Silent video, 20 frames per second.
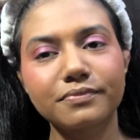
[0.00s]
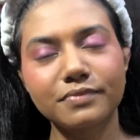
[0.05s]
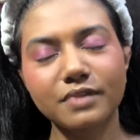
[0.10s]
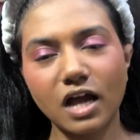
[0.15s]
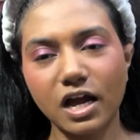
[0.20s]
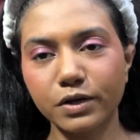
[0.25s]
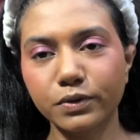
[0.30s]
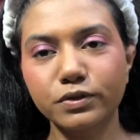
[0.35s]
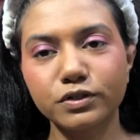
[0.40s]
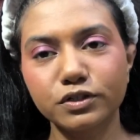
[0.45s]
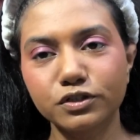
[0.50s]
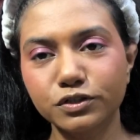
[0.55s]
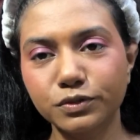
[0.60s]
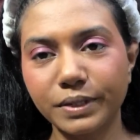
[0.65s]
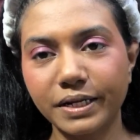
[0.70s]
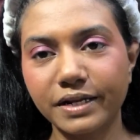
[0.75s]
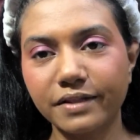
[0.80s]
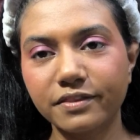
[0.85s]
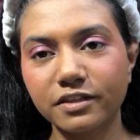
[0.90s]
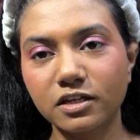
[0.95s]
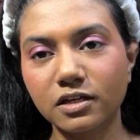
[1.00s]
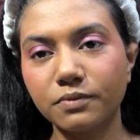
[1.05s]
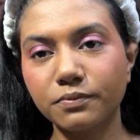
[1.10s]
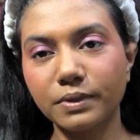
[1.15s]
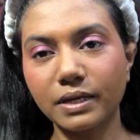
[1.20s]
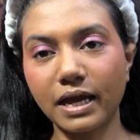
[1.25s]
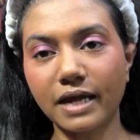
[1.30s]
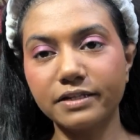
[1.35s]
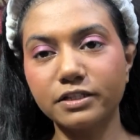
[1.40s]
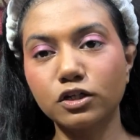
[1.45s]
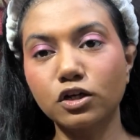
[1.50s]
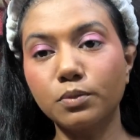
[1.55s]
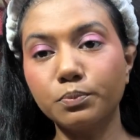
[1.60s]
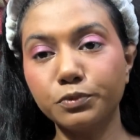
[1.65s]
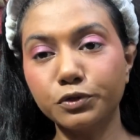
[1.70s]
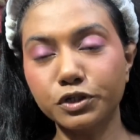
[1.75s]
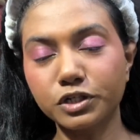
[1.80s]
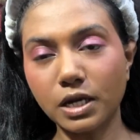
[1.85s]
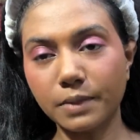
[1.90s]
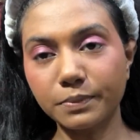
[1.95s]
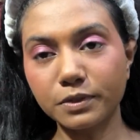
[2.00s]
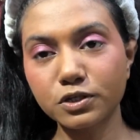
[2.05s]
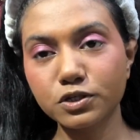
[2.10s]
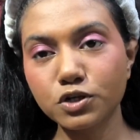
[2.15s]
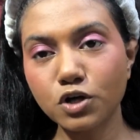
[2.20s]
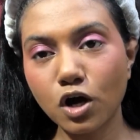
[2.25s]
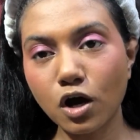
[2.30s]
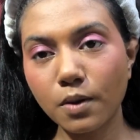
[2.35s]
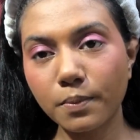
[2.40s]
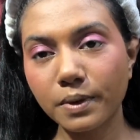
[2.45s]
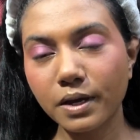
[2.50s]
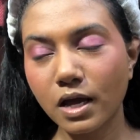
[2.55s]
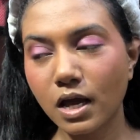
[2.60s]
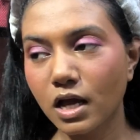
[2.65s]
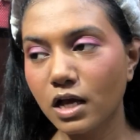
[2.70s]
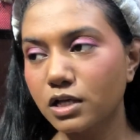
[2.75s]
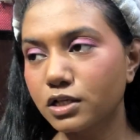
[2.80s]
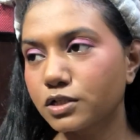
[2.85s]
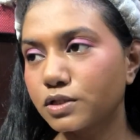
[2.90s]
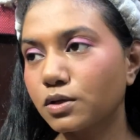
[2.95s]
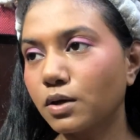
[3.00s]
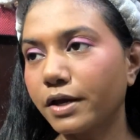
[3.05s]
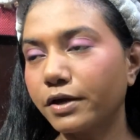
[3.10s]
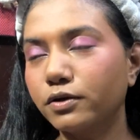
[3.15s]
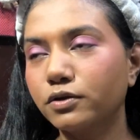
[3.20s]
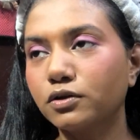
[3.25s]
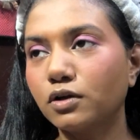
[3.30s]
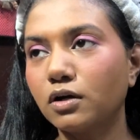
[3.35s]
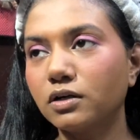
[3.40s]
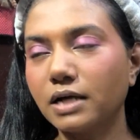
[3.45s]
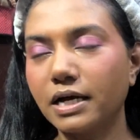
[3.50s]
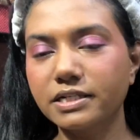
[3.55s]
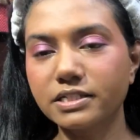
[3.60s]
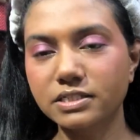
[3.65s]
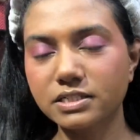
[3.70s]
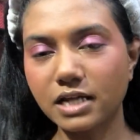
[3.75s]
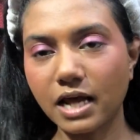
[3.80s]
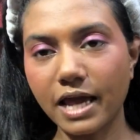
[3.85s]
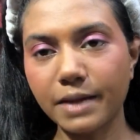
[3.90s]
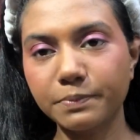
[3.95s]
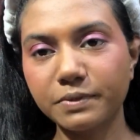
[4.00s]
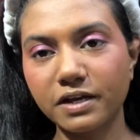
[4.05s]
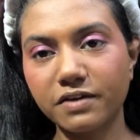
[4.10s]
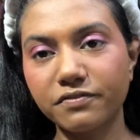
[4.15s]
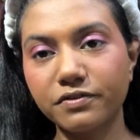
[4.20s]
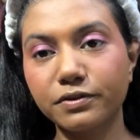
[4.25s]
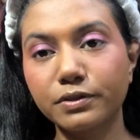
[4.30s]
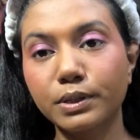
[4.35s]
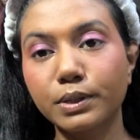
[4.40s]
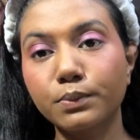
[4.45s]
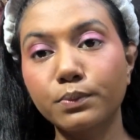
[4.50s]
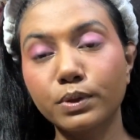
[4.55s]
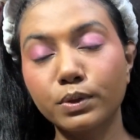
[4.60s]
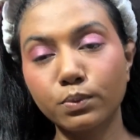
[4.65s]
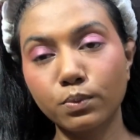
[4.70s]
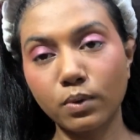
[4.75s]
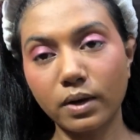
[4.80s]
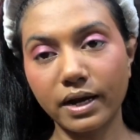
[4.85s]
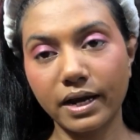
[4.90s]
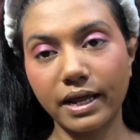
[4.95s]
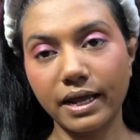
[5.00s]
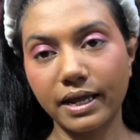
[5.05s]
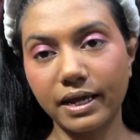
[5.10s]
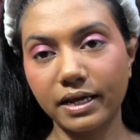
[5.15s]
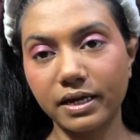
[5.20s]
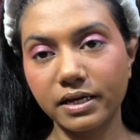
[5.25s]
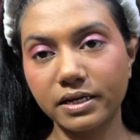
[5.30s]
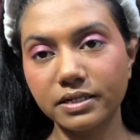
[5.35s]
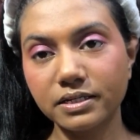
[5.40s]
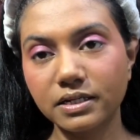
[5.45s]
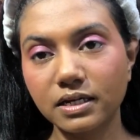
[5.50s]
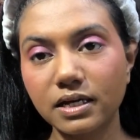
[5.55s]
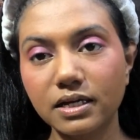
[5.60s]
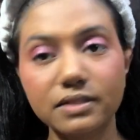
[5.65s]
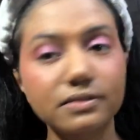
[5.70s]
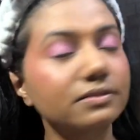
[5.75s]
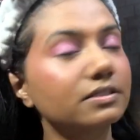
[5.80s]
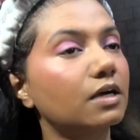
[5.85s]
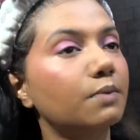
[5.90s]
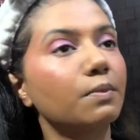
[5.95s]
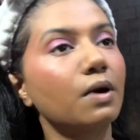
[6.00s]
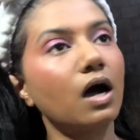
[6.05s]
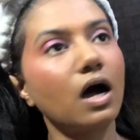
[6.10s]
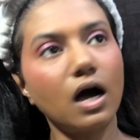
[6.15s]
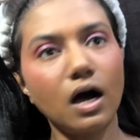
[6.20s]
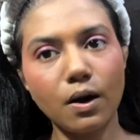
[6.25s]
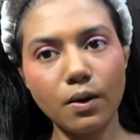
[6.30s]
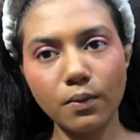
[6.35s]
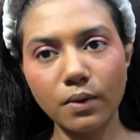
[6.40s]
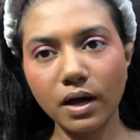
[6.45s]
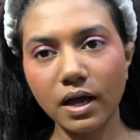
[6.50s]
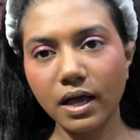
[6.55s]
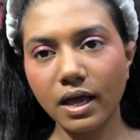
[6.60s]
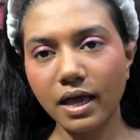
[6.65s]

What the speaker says: I couldn't do anything. We had the computer typing job, so I could not. I typed everything with one hand somehow,